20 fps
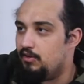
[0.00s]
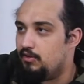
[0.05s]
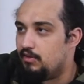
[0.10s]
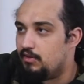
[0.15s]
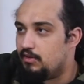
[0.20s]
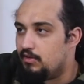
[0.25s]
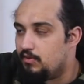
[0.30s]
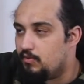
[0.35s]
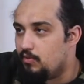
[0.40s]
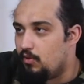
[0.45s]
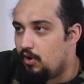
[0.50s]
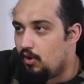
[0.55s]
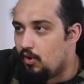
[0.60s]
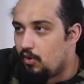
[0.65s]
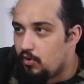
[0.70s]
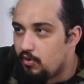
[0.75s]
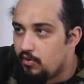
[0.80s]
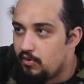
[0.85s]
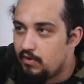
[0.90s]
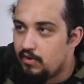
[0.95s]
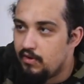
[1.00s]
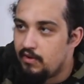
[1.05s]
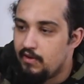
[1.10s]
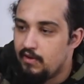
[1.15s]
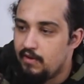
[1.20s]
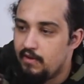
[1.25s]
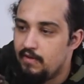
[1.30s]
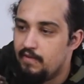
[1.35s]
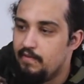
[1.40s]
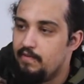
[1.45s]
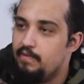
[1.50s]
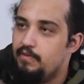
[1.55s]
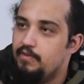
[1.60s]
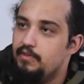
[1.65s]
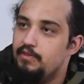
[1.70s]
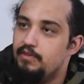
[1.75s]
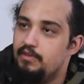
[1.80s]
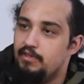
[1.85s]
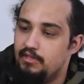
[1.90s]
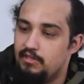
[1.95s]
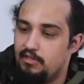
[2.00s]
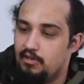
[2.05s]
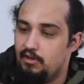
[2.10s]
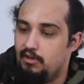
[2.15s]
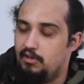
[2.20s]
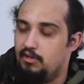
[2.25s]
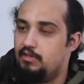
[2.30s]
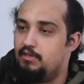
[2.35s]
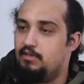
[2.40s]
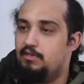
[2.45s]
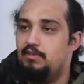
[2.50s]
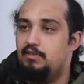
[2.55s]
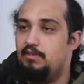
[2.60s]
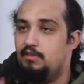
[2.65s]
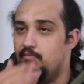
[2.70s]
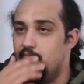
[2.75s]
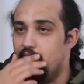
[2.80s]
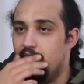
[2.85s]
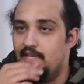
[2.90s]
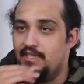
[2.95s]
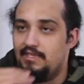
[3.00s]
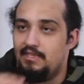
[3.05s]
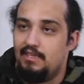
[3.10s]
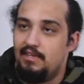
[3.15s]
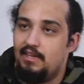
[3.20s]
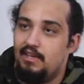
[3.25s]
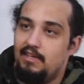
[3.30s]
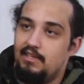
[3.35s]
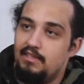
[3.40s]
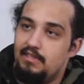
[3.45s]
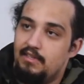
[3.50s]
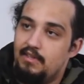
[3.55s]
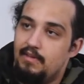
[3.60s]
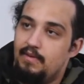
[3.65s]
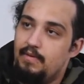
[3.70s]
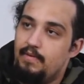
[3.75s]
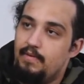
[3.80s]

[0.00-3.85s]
looks. Whoa, this looks amazing, guys.